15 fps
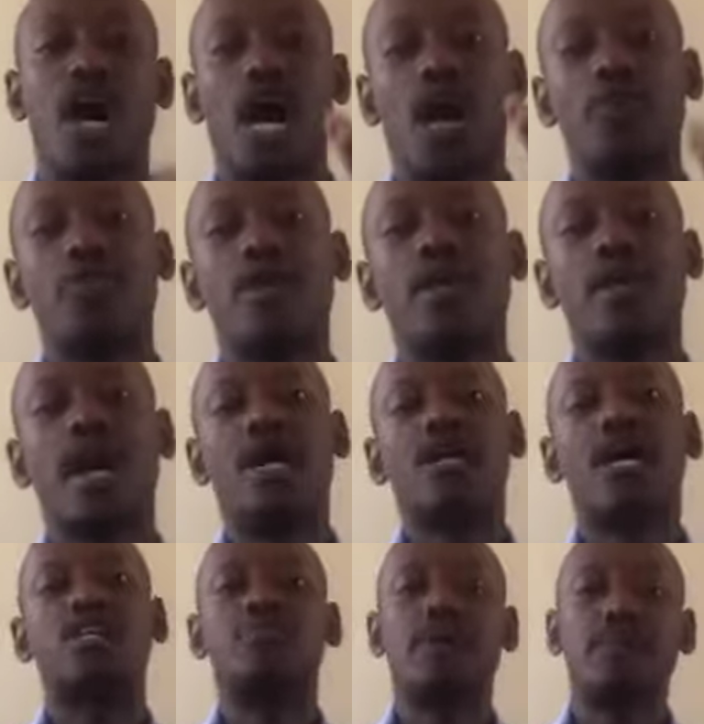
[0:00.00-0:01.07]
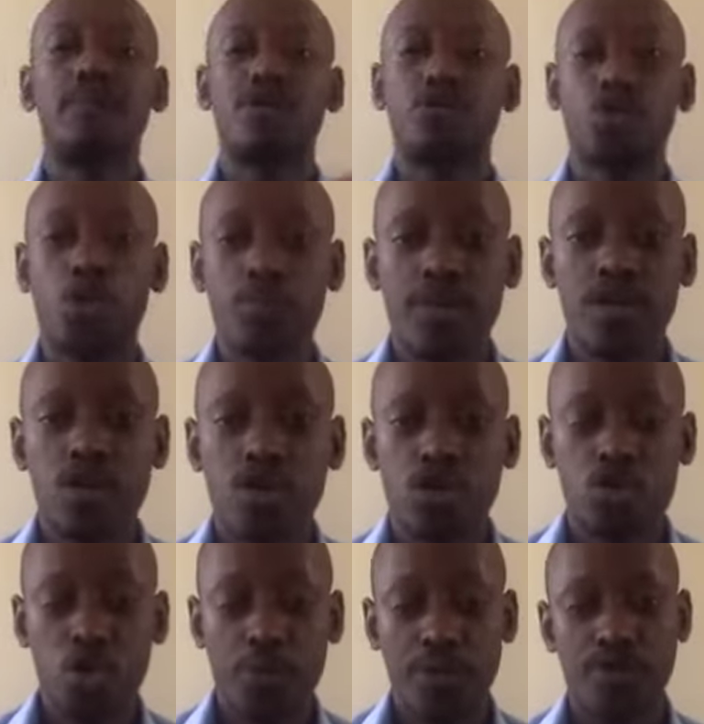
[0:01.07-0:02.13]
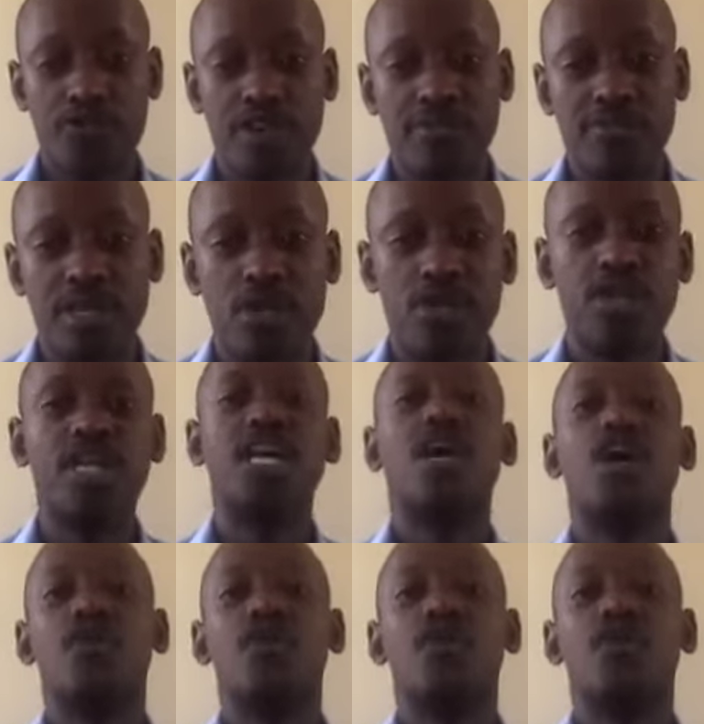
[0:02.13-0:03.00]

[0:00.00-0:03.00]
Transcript: and then at maybe 2 million or 2.5 million,